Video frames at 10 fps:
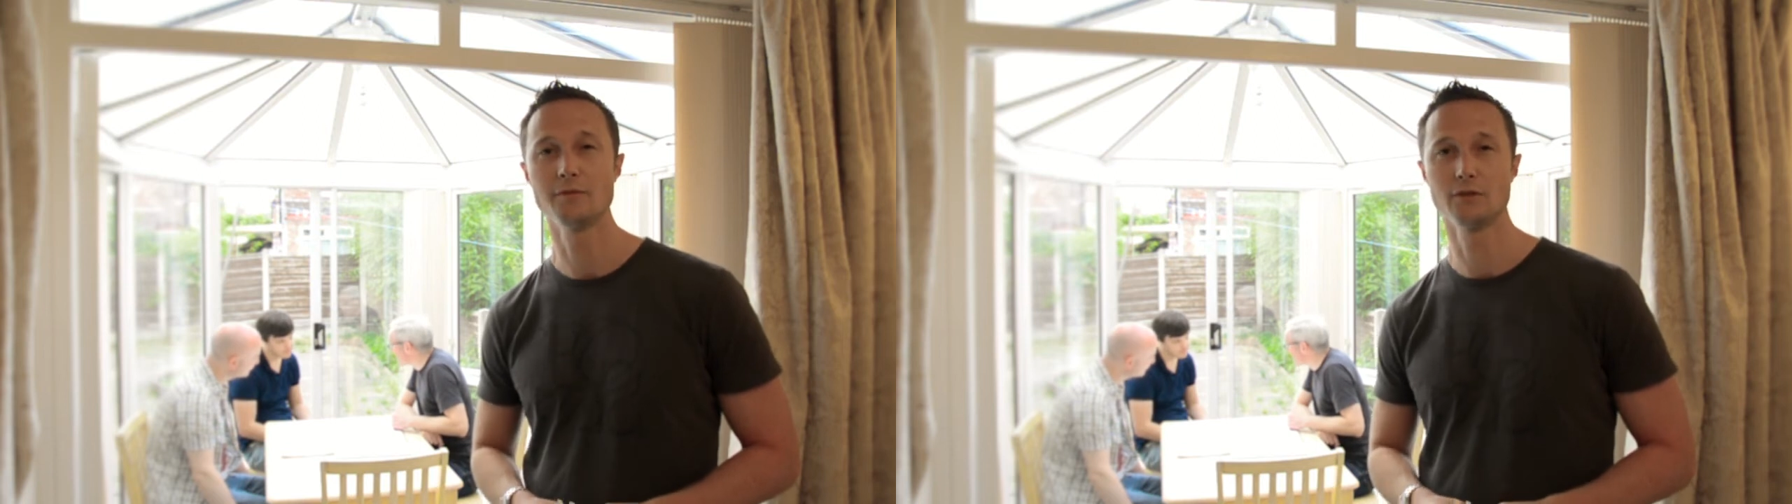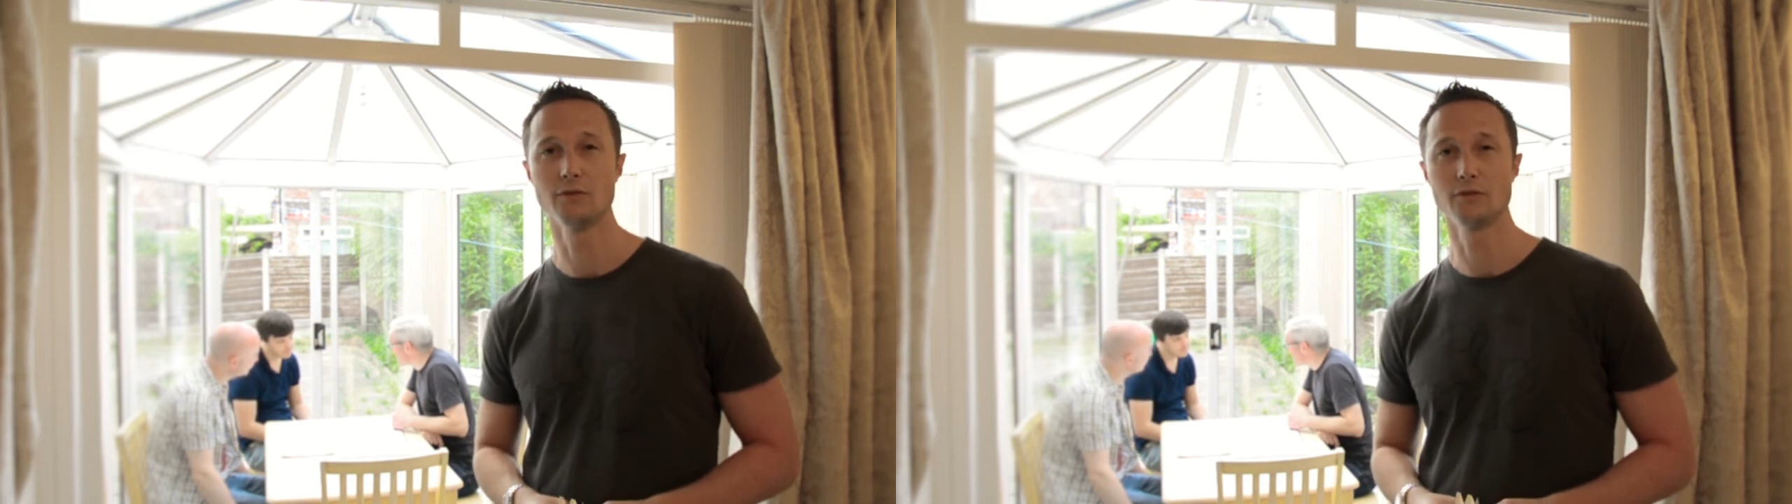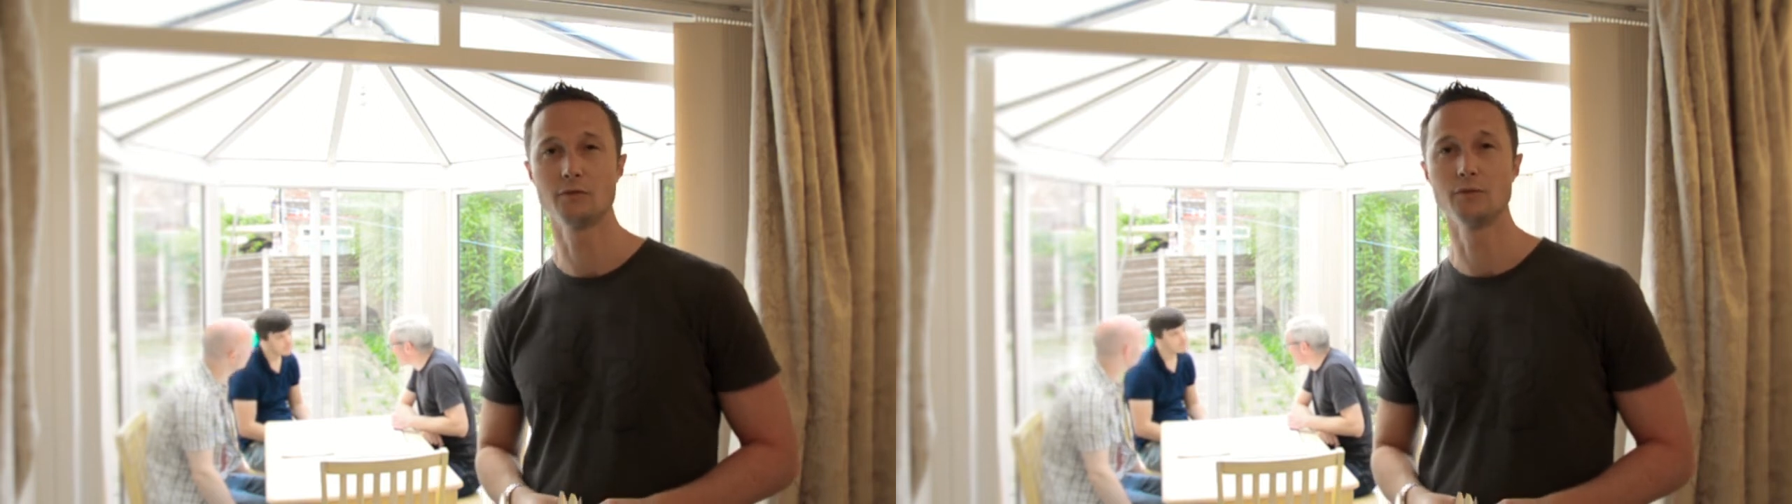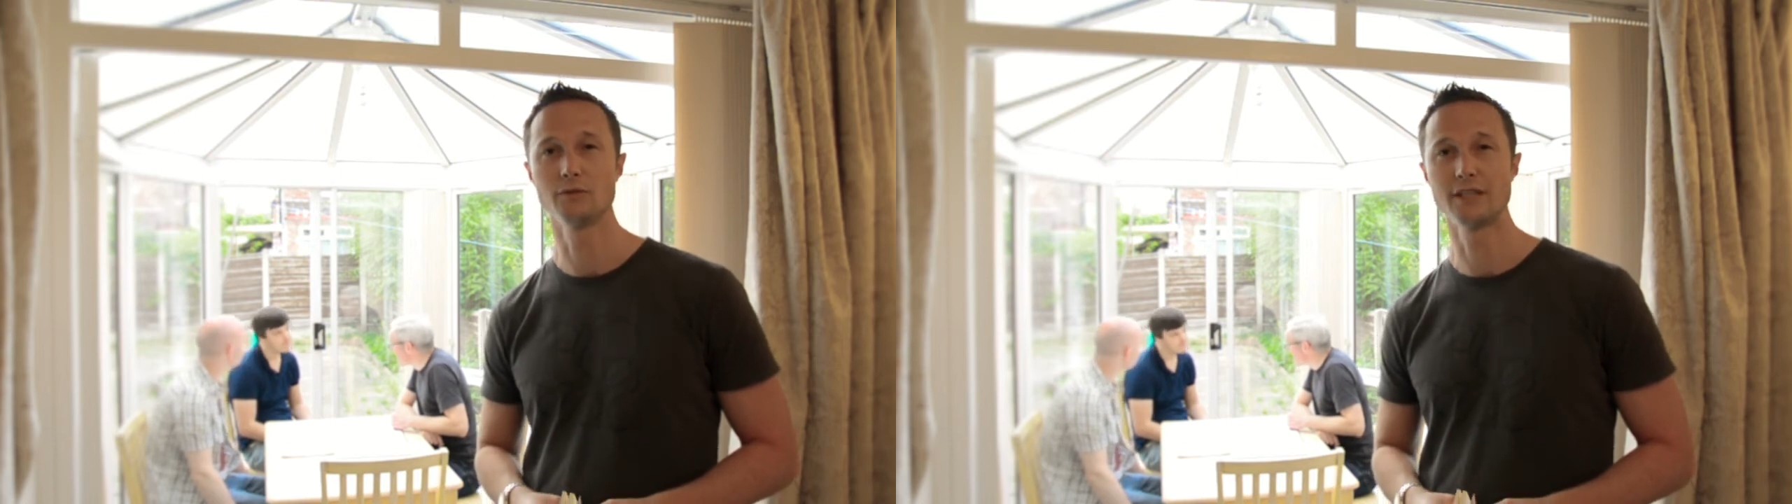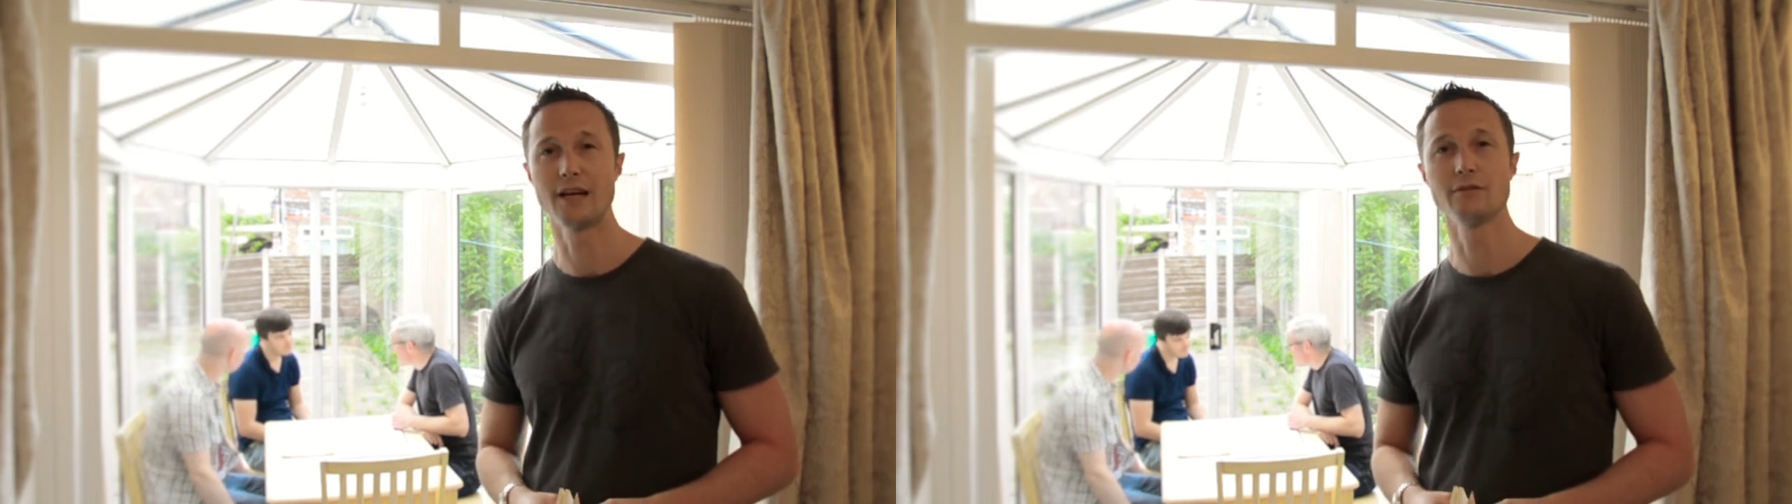look
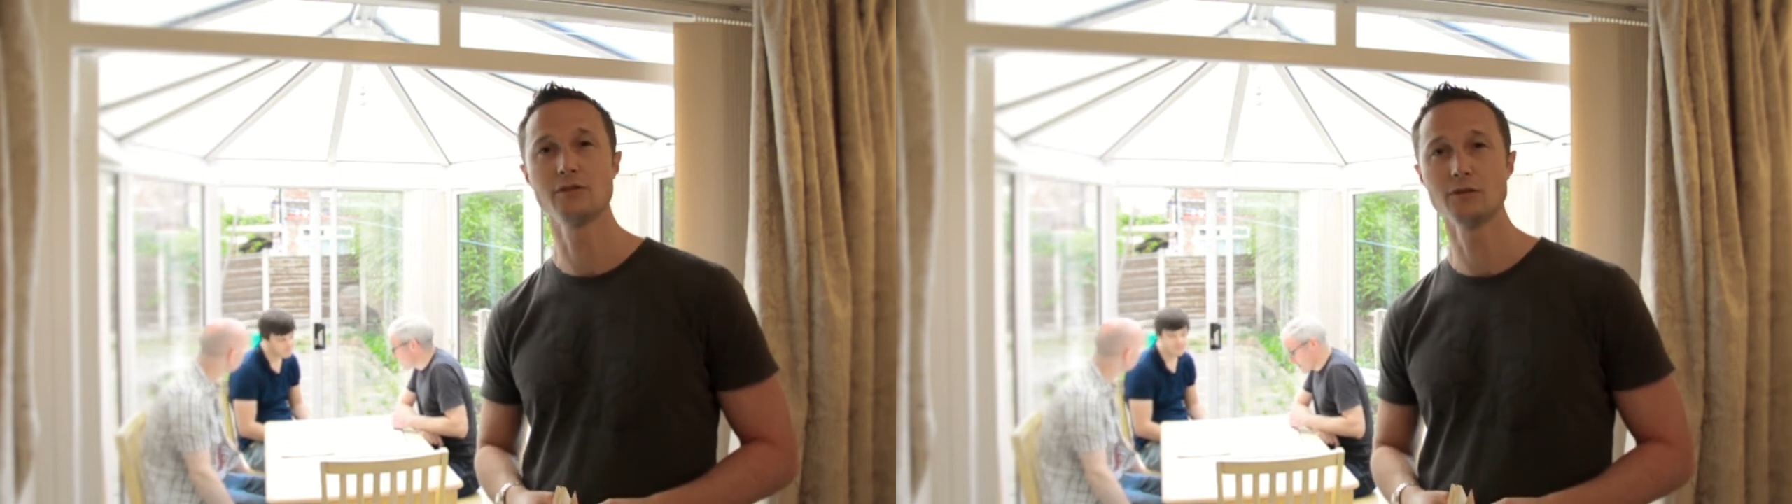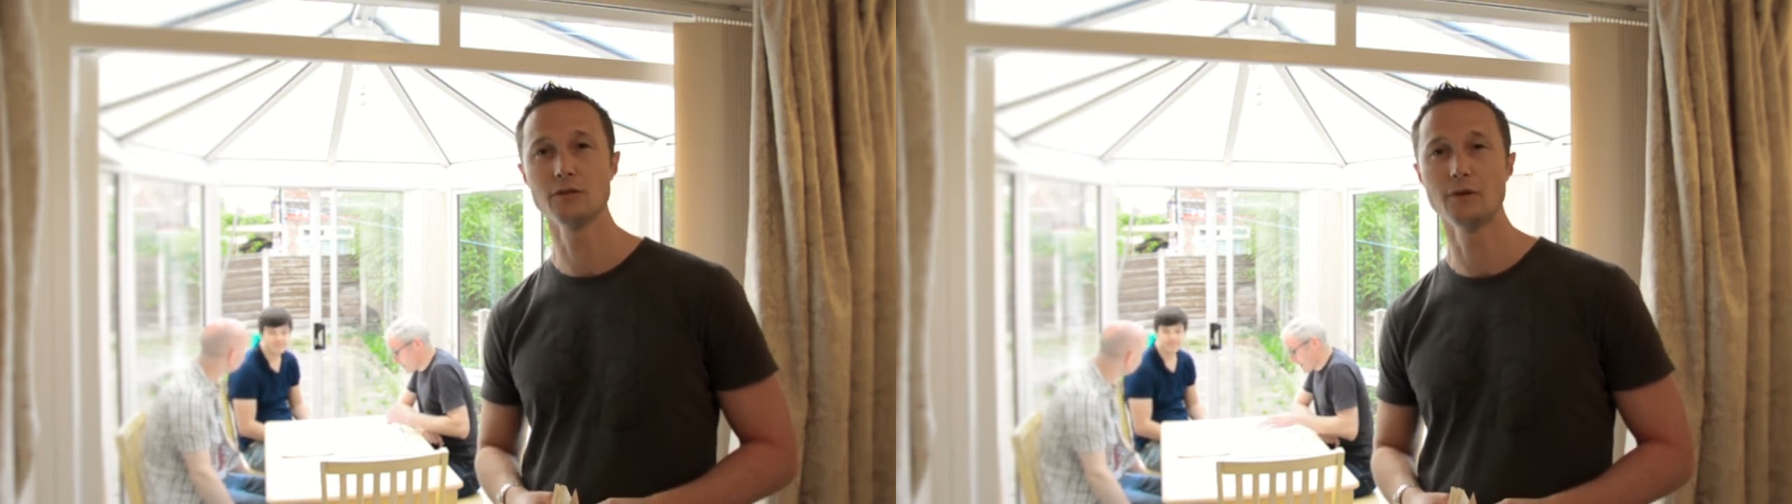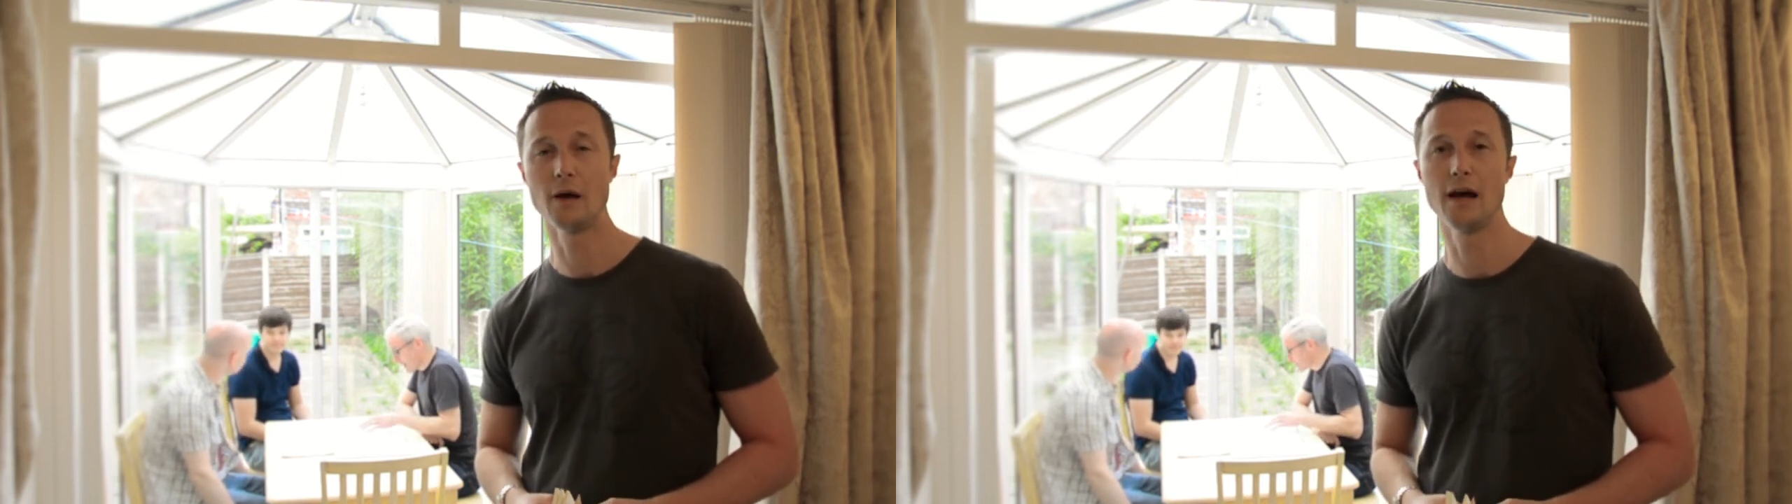towards a guarantor,